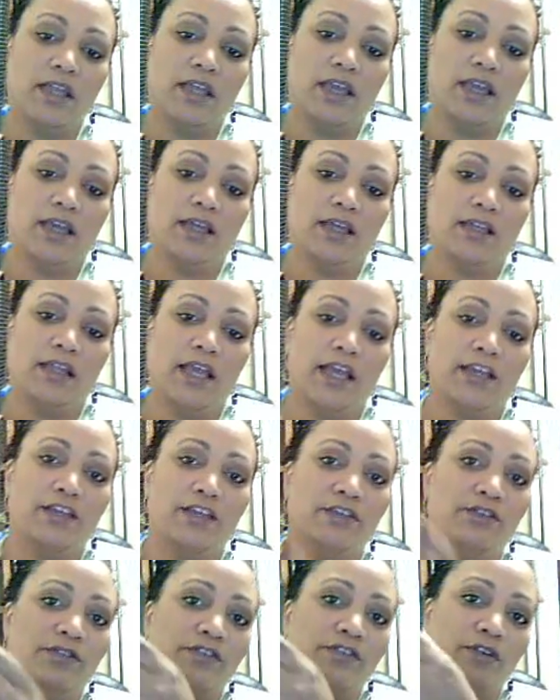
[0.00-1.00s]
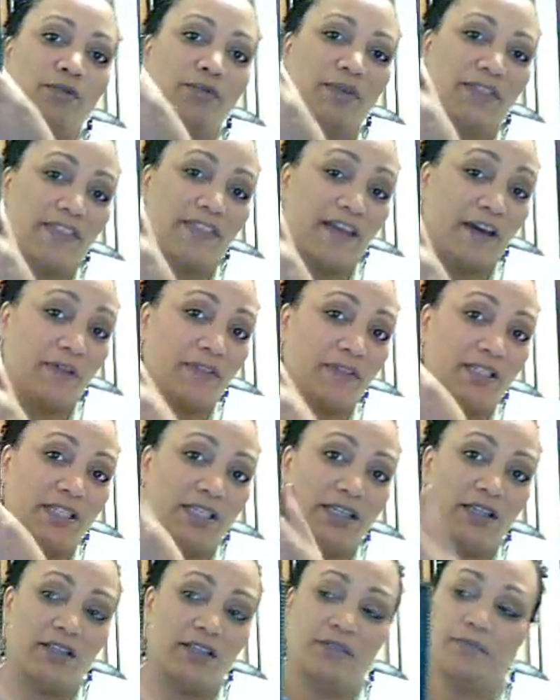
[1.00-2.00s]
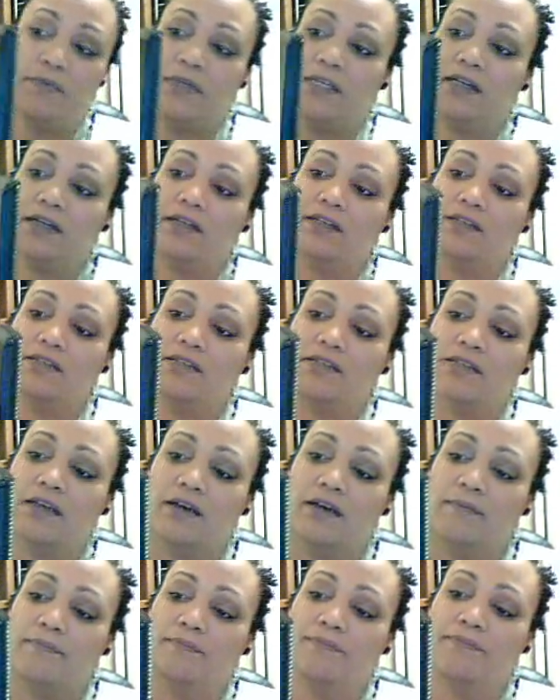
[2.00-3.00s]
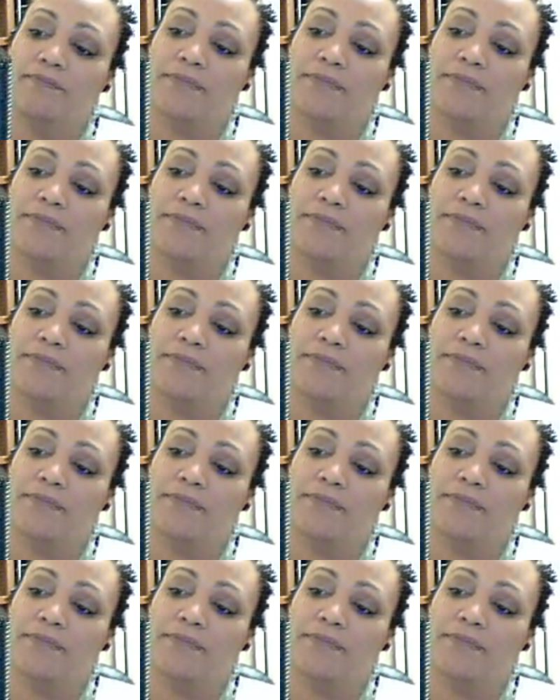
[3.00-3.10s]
and I used it without the teeth because it